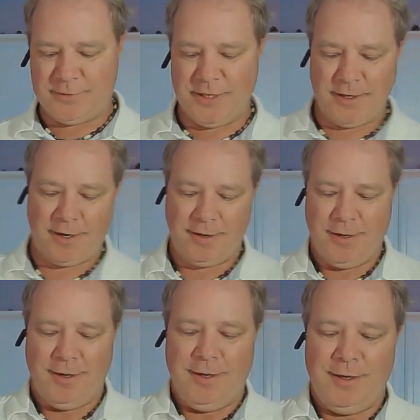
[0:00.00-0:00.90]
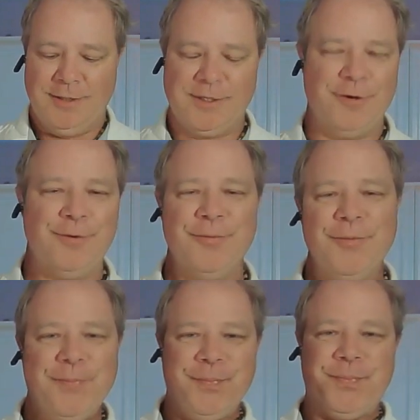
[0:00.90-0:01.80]
Jenga. So
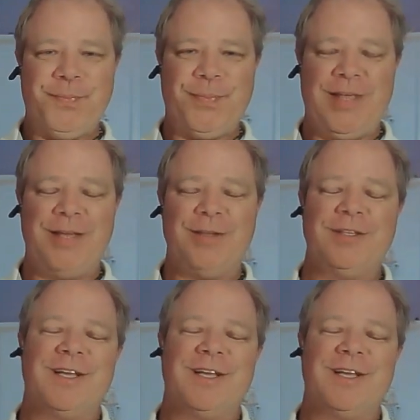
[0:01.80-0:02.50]
it